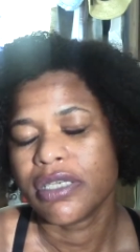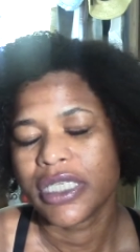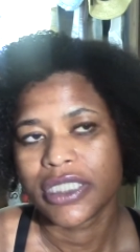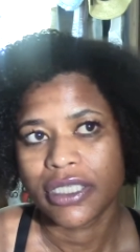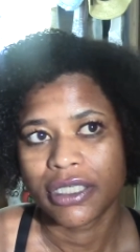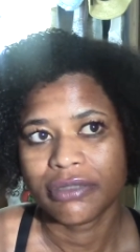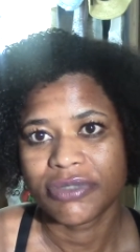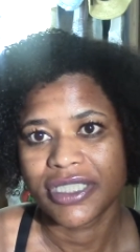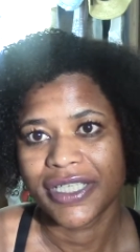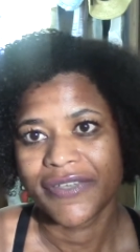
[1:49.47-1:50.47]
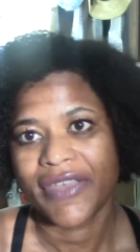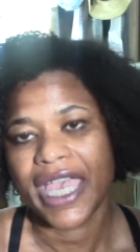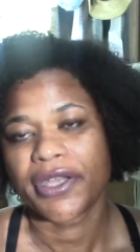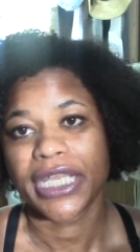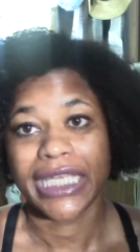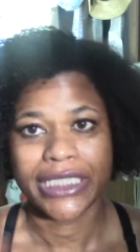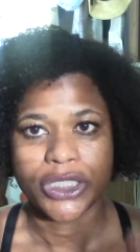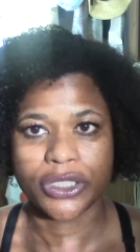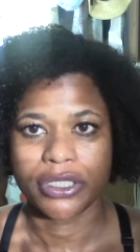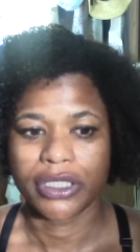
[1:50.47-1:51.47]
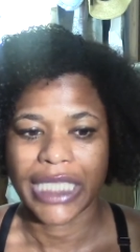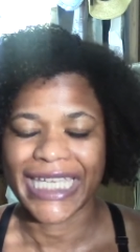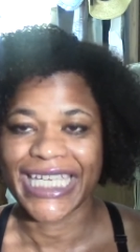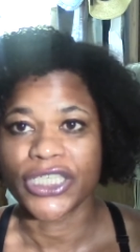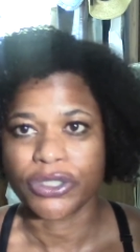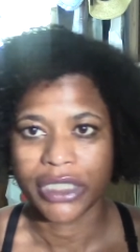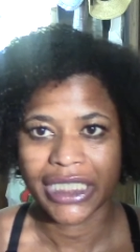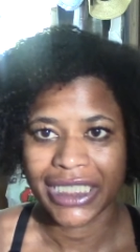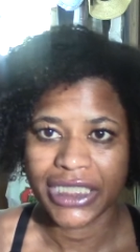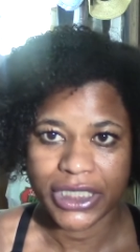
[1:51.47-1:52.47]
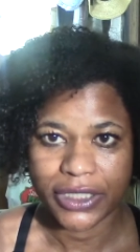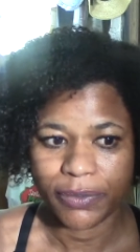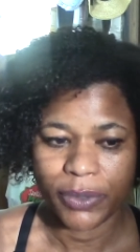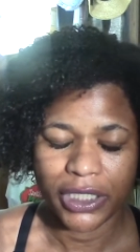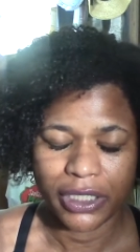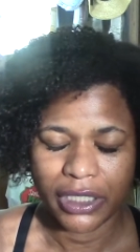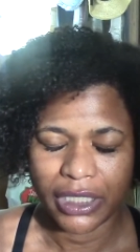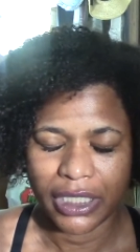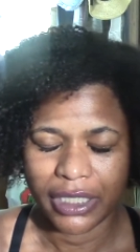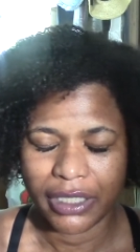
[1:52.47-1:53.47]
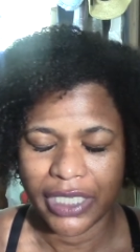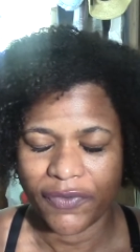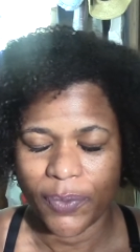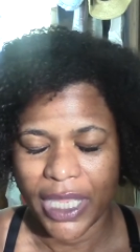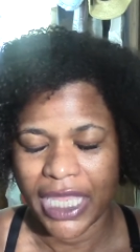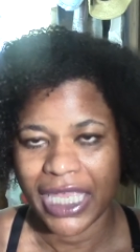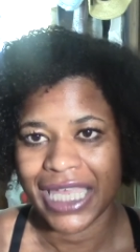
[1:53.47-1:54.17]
in terms of how to enter, like entering into the giveaway,